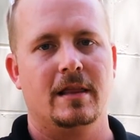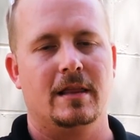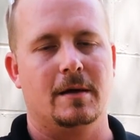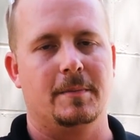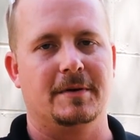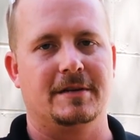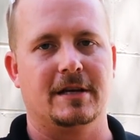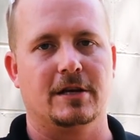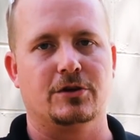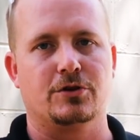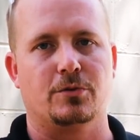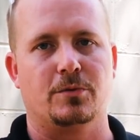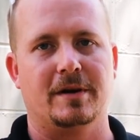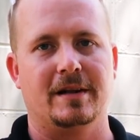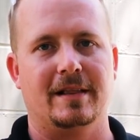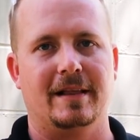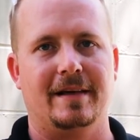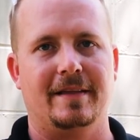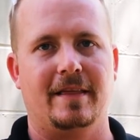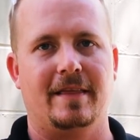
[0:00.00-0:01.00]
the potential
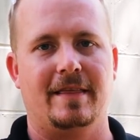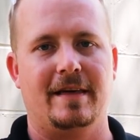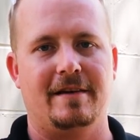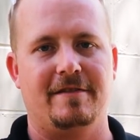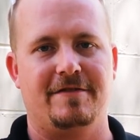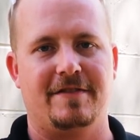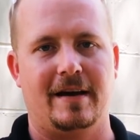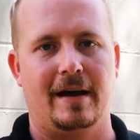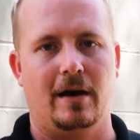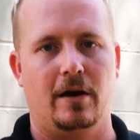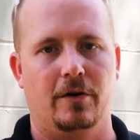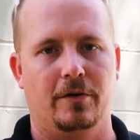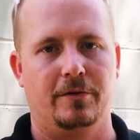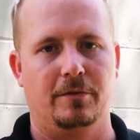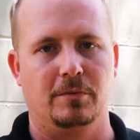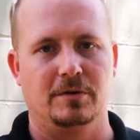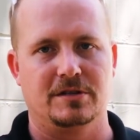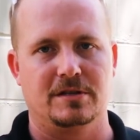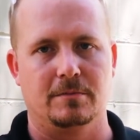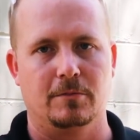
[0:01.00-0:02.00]
relay that they
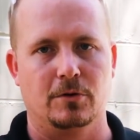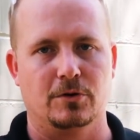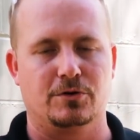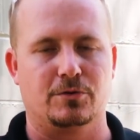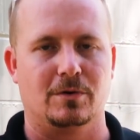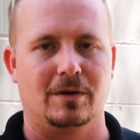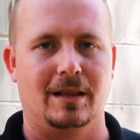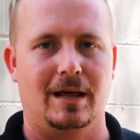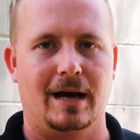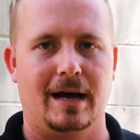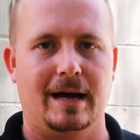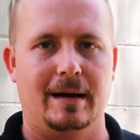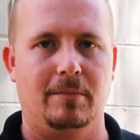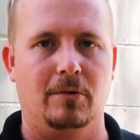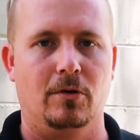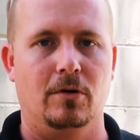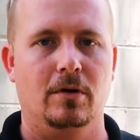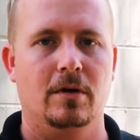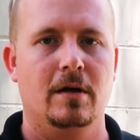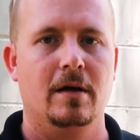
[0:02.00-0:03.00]
found was the most
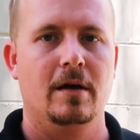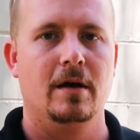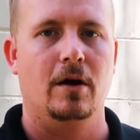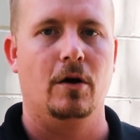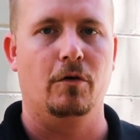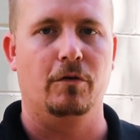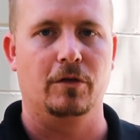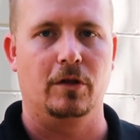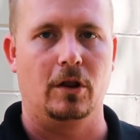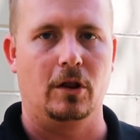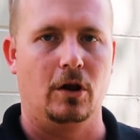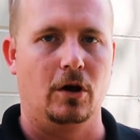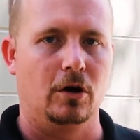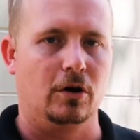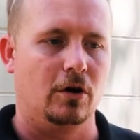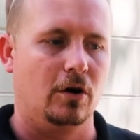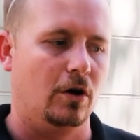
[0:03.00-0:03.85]
reliable over the long